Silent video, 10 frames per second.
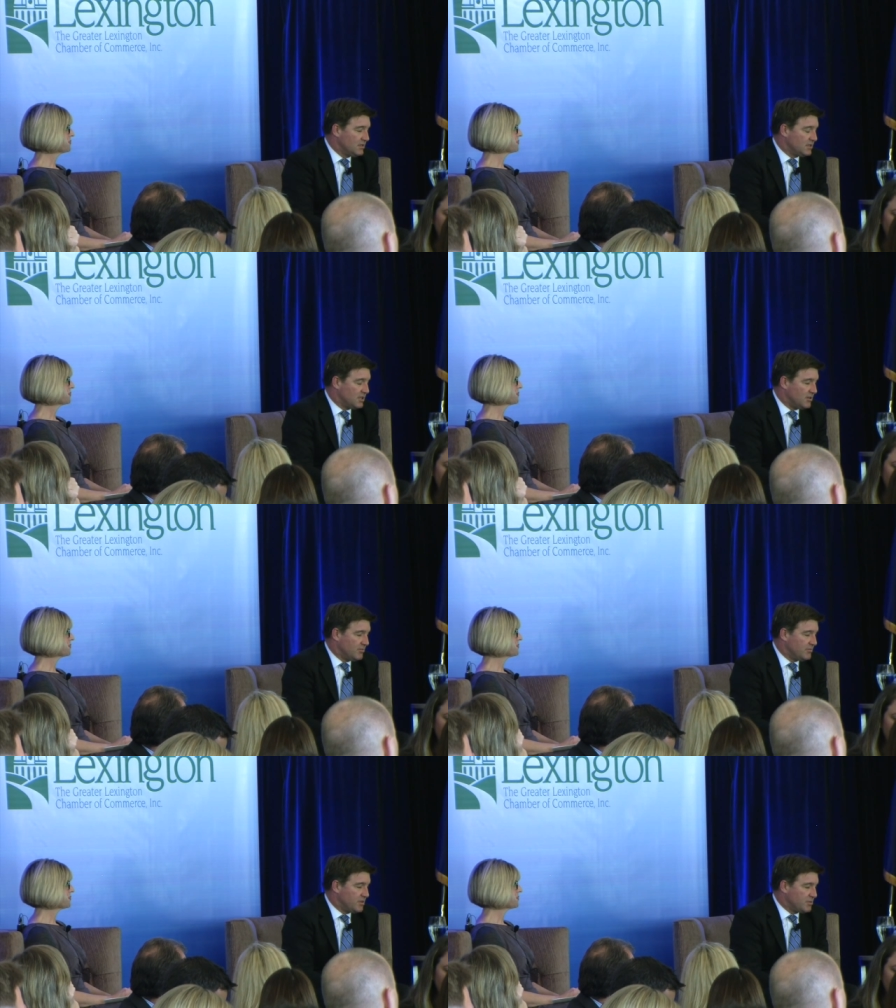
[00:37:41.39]

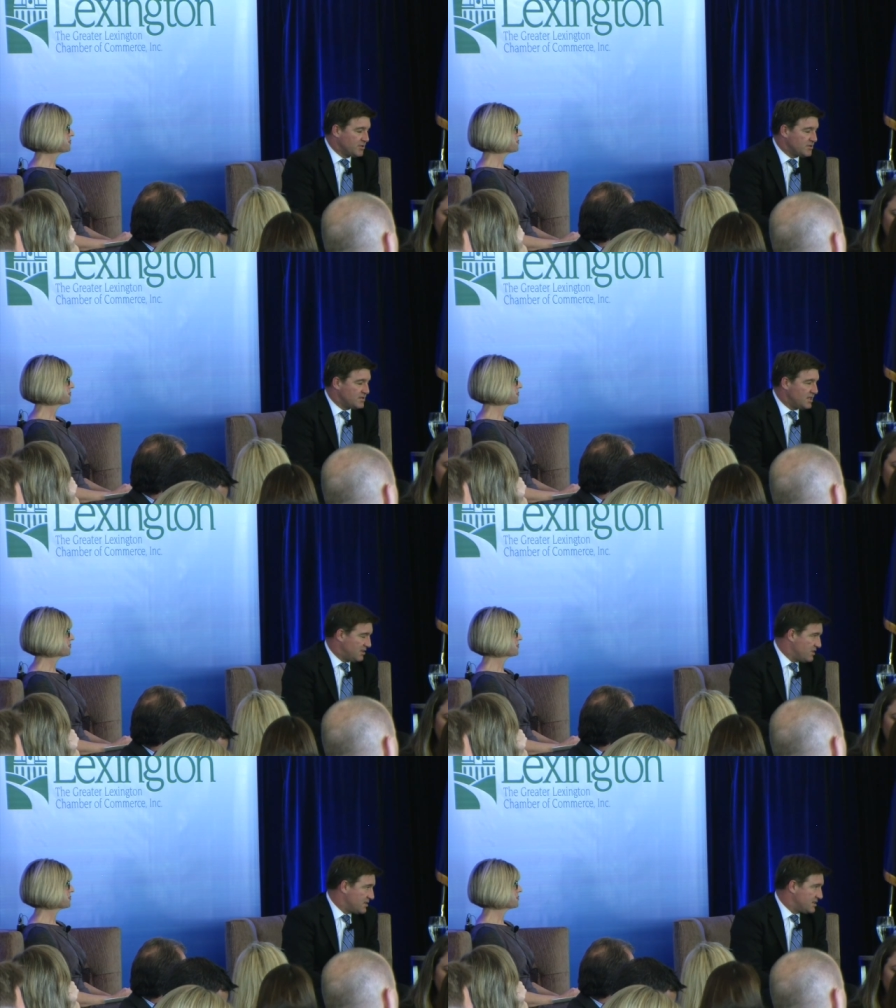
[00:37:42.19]
the person sitting
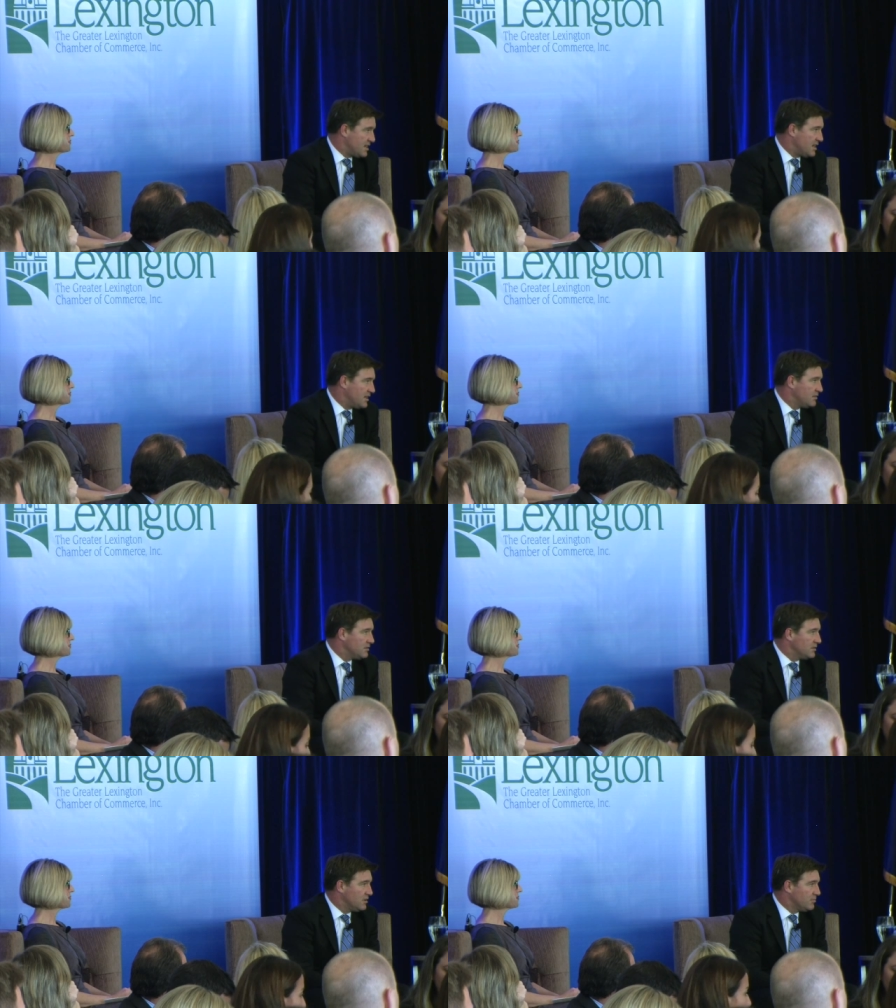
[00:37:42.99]
at my side
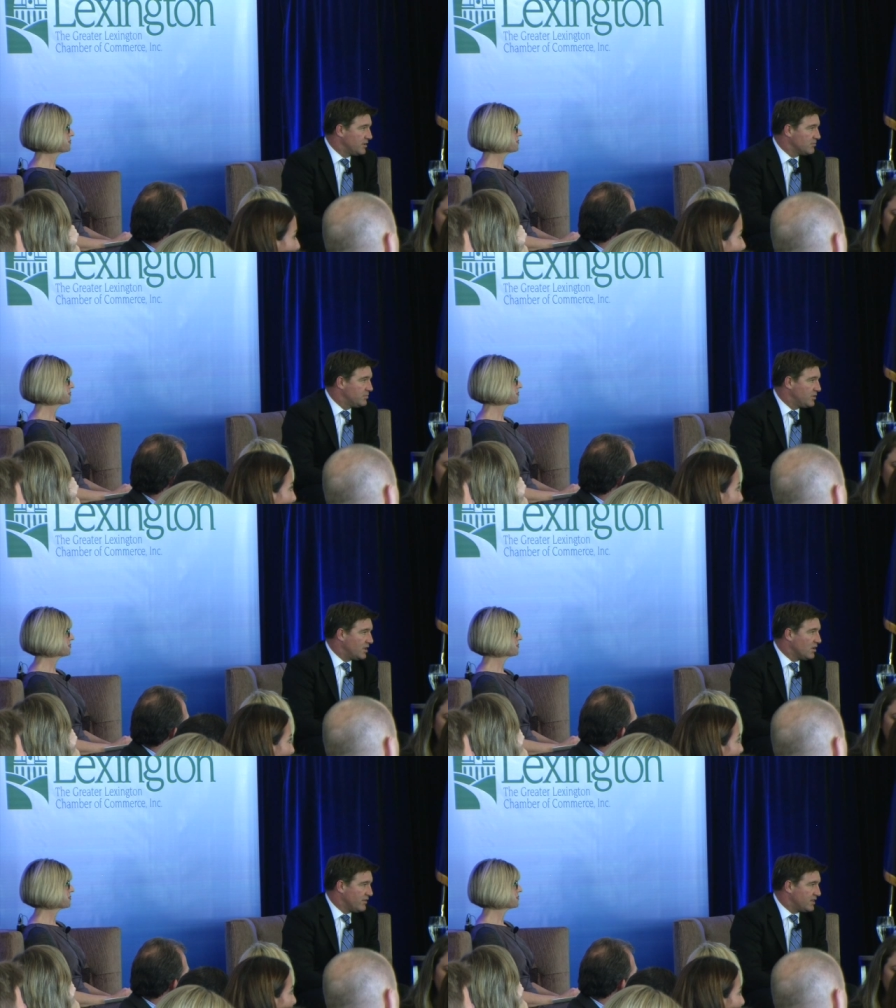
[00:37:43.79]
helping put
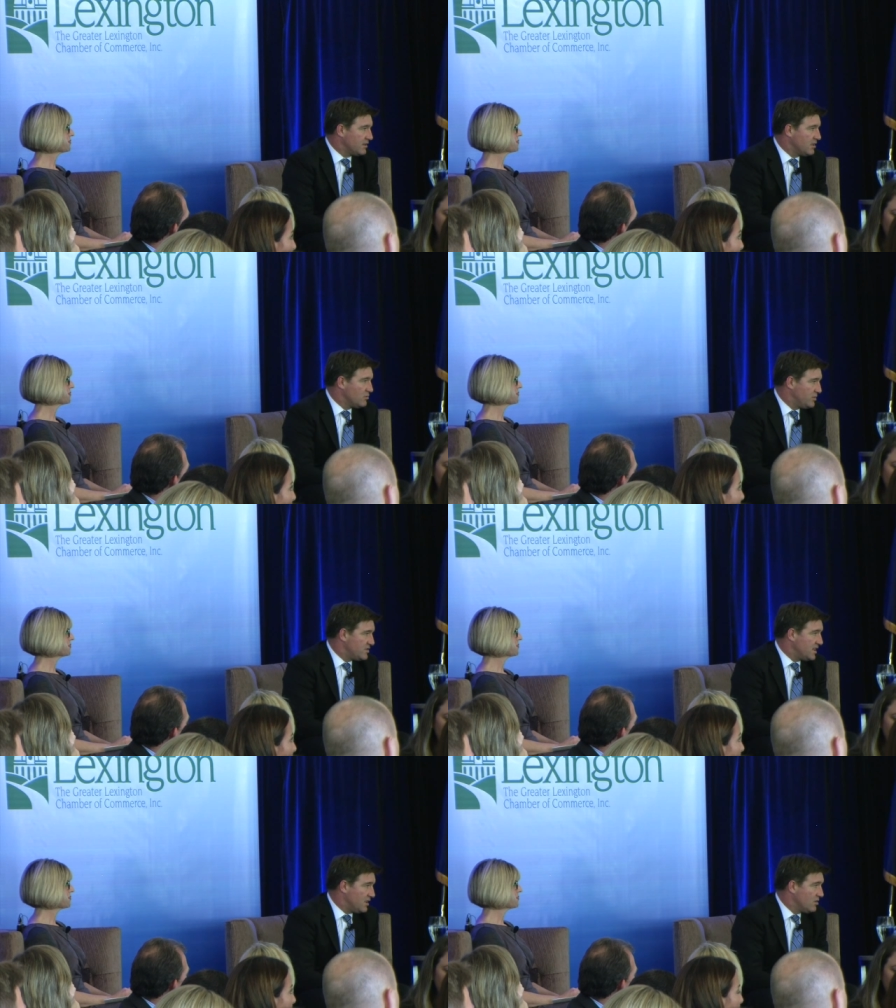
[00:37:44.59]
all that together will be
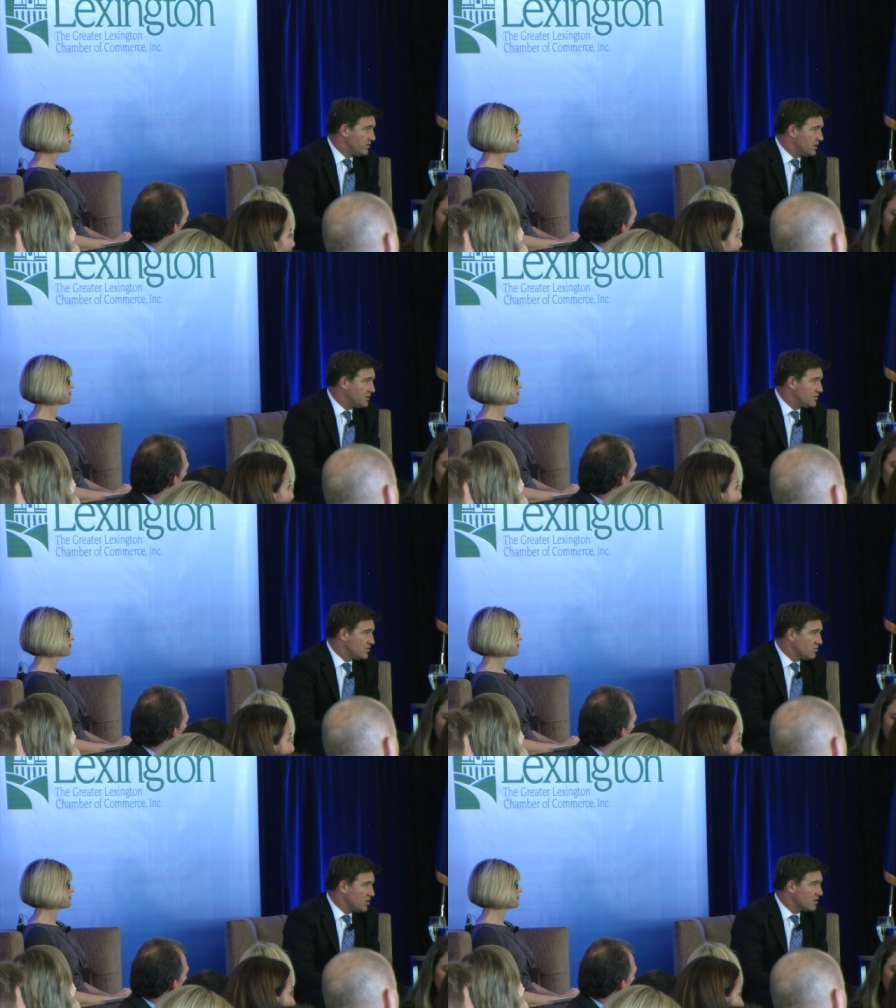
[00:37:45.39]
Sandy Overly.
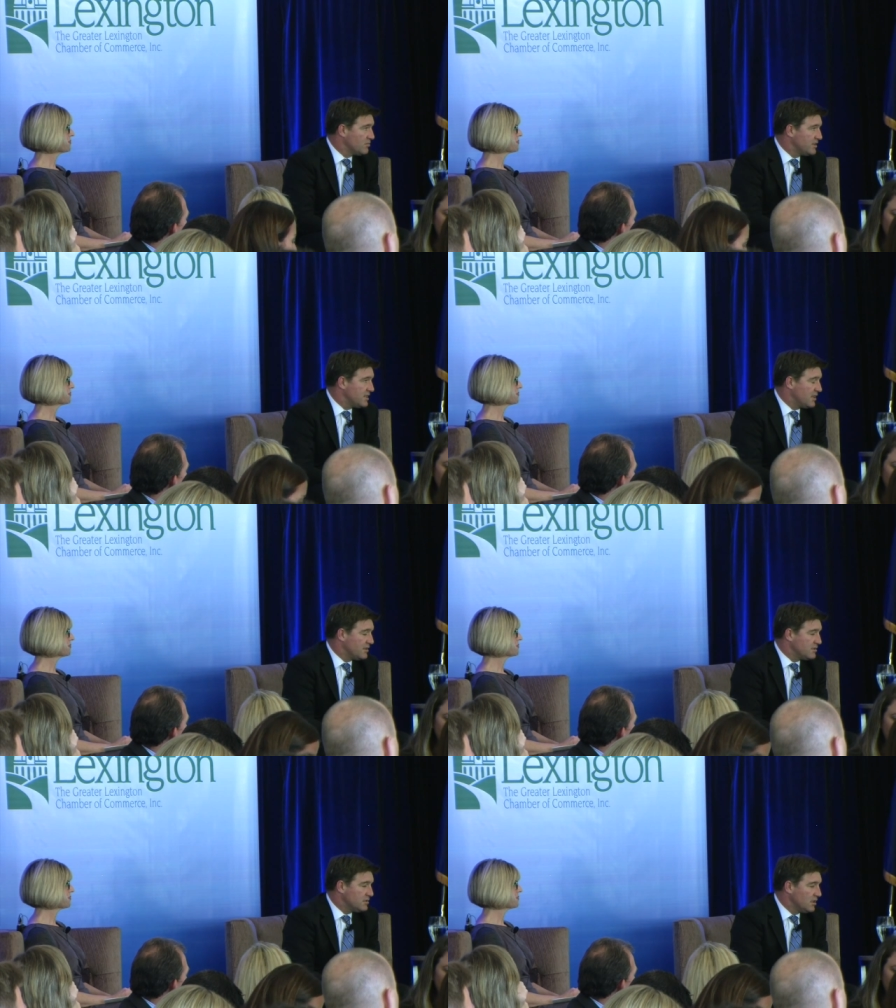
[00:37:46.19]
She's remarkably
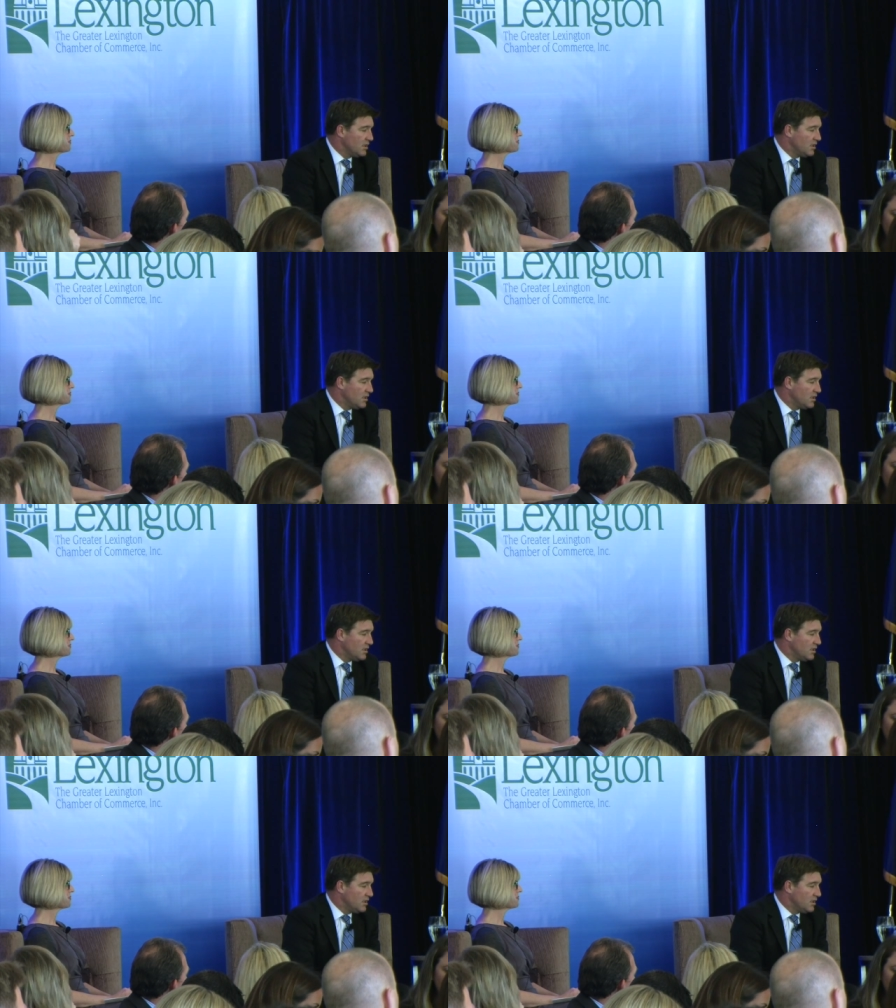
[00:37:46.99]
talented.